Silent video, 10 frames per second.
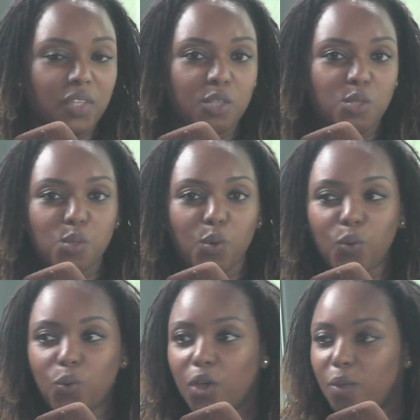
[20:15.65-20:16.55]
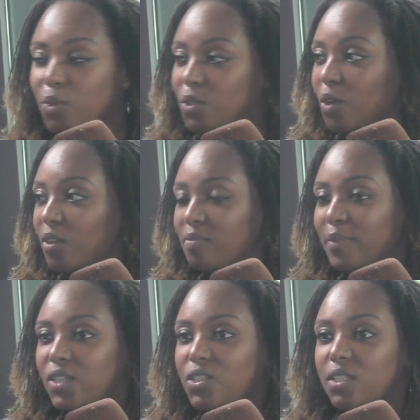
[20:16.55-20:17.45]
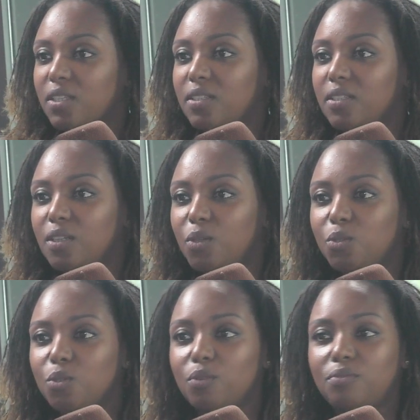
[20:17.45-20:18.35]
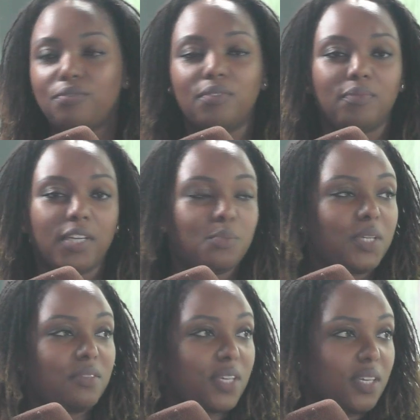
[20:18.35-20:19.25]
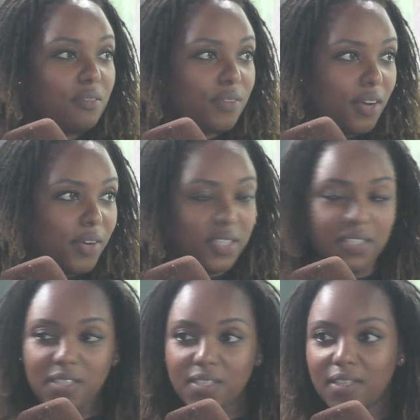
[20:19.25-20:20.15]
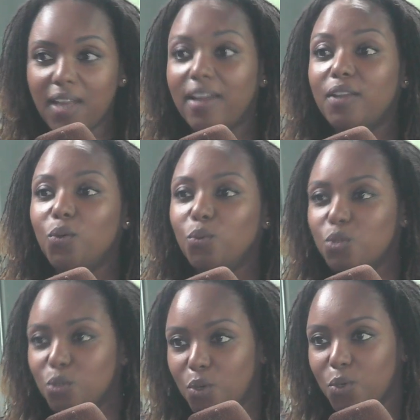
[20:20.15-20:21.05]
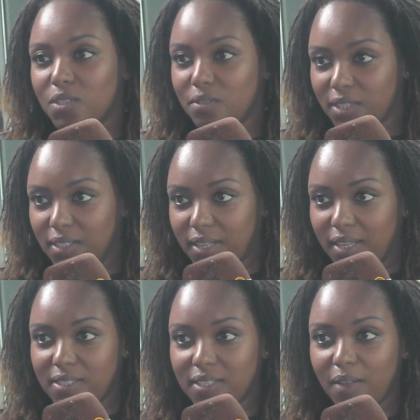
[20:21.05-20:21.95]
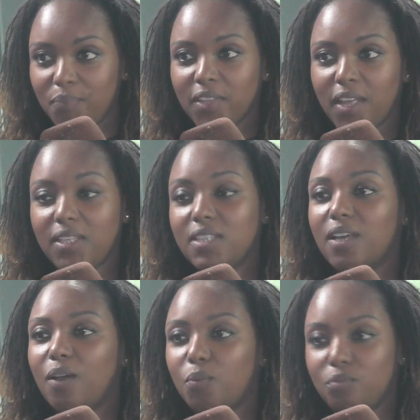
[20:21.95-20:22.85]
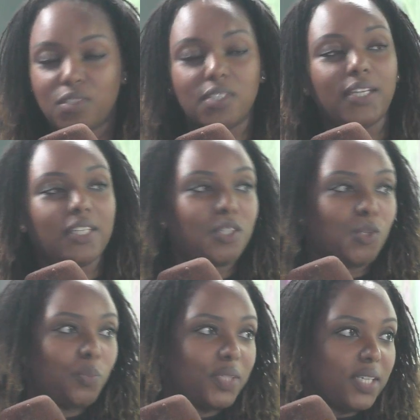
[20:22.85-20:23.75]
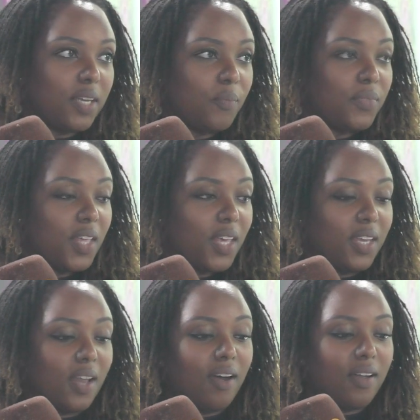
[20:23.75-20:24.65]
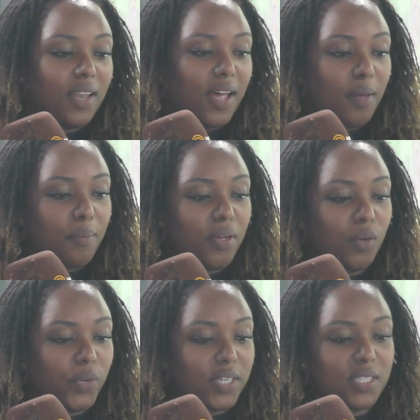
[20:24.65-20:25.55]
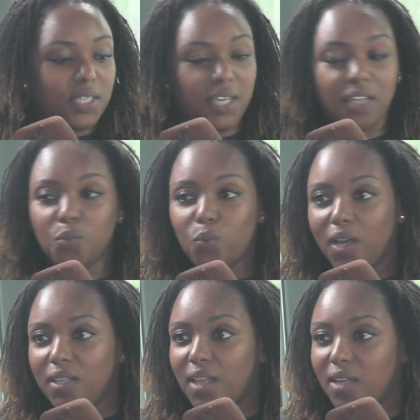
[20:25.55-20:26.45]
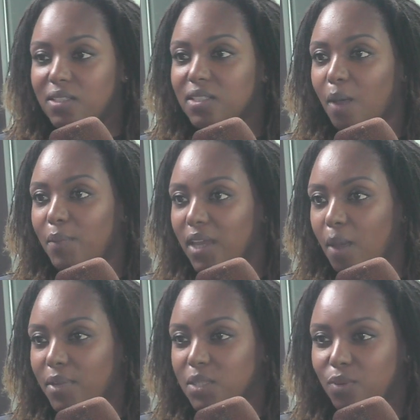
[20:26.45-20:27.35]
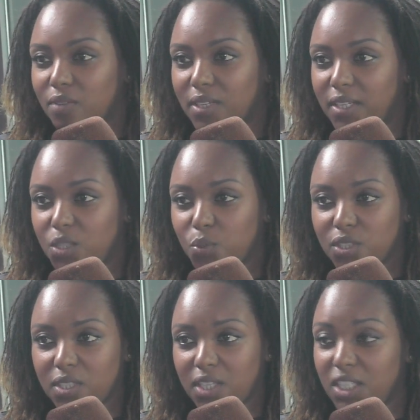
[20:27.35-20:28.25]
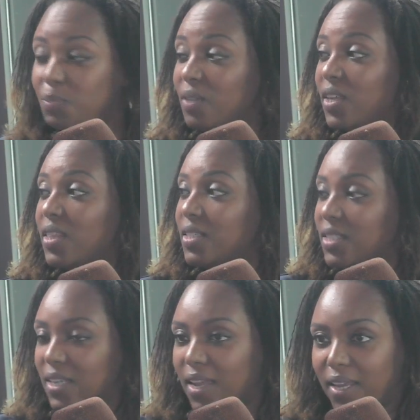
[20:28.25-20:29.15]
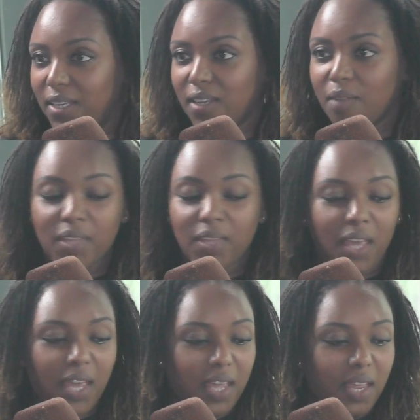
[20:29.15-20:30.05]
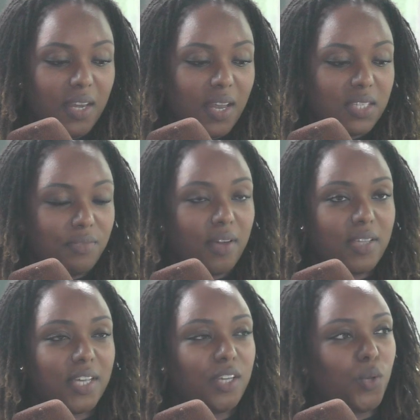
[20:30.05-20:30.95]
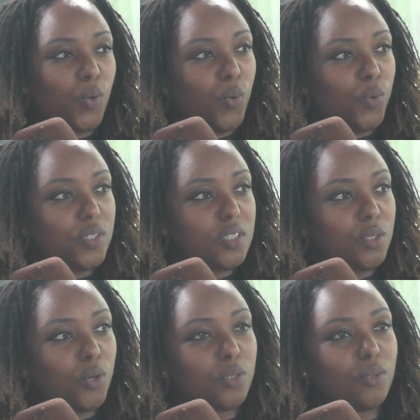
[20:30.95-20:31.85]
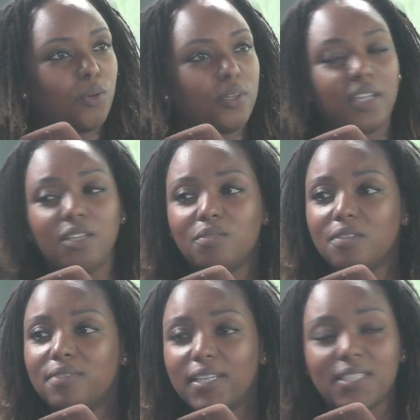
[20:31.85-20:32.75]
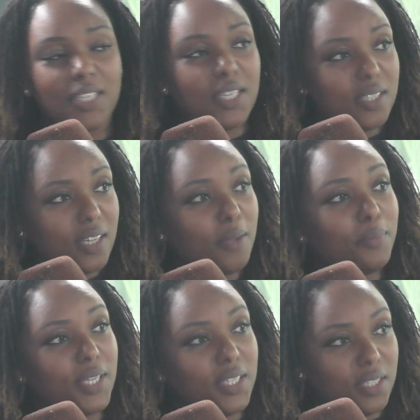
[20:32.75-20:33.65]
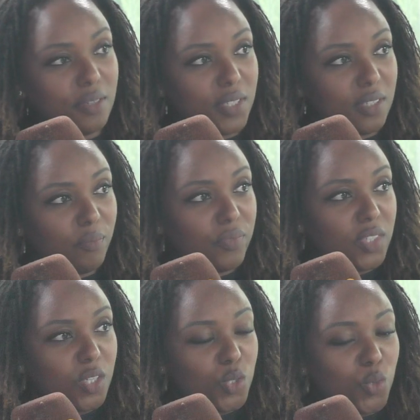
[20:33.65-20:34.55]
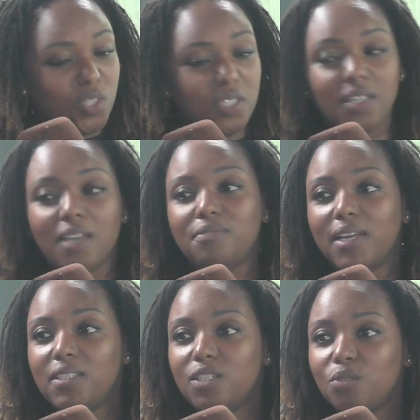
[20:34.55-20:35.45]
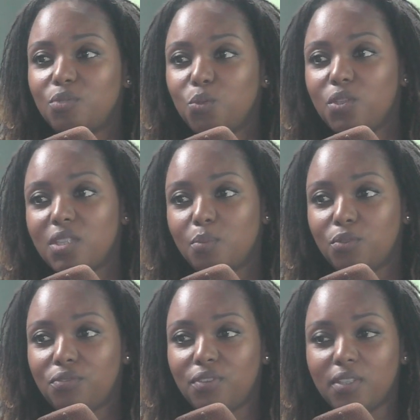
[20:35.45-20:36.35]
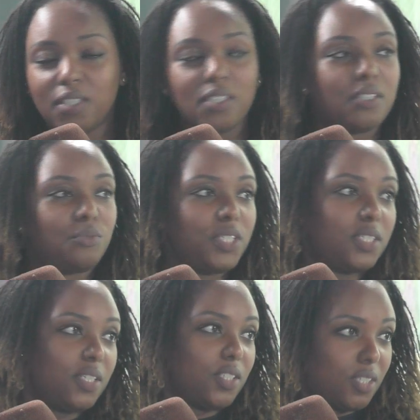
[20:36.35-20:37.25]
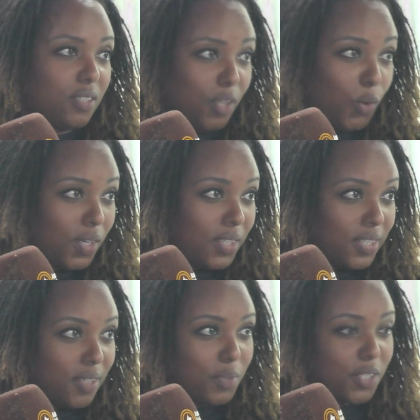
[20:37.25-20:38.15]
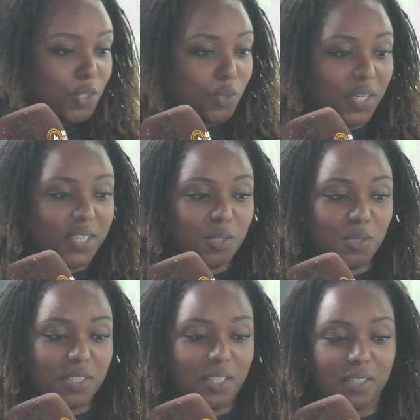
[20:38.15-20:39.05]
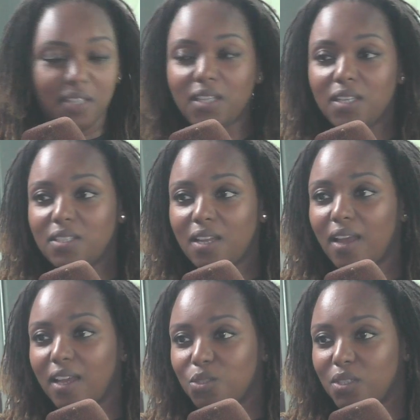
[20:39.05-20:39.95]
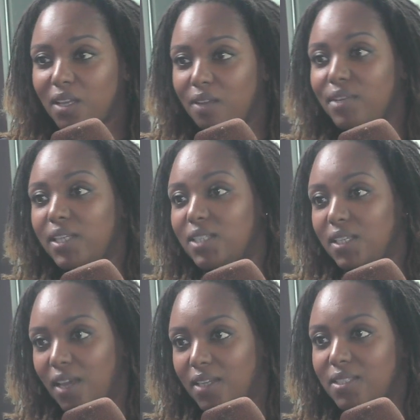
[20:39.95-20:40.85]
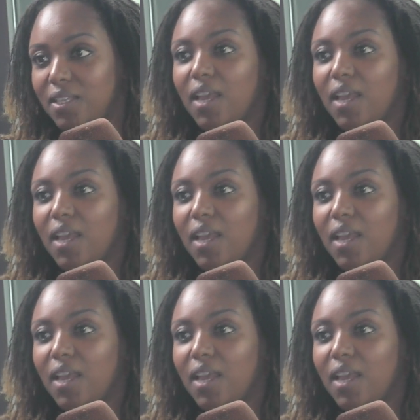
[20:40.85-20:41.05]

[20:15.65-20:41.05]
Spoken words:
So Dr. Olive mentioned a lot of HPV variants that are known to cause cervical cancer, and these are studied globally. In our lab, we're seeing one that is coming up as prevalent, which is HPV 39. And as far as I know, it's not on any of the vaccines that are being given. So this is the advantage of doing some of this research locally, because you get to see the things that are actually affecting us.